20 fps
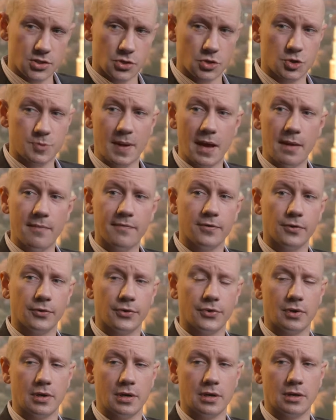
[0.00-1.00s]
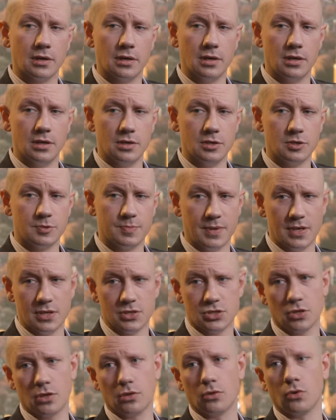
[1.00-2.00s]
So spam filtering is
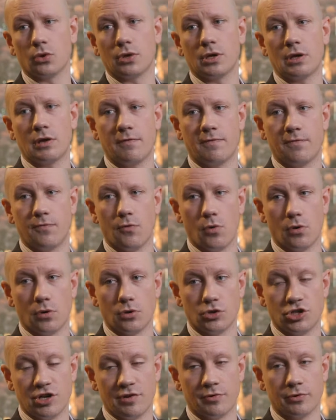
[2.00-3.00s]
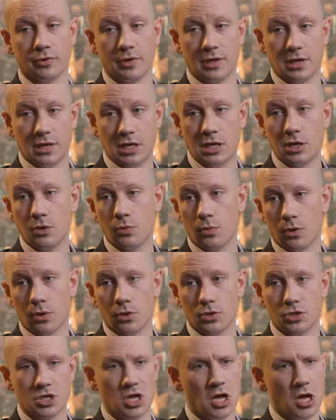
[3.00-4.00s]
based on looking for generally
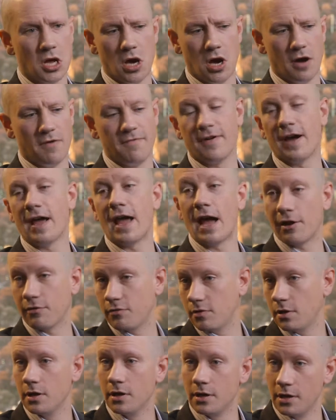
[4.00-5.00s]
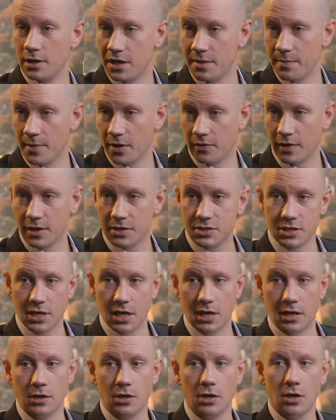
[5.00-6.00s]
keywords, Viagra in an email, let's
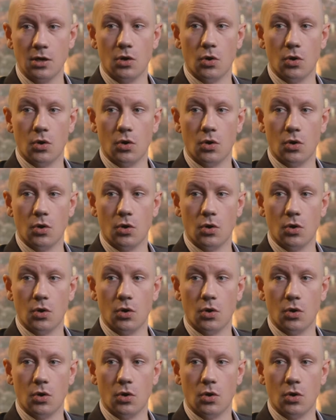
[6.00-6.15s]
say.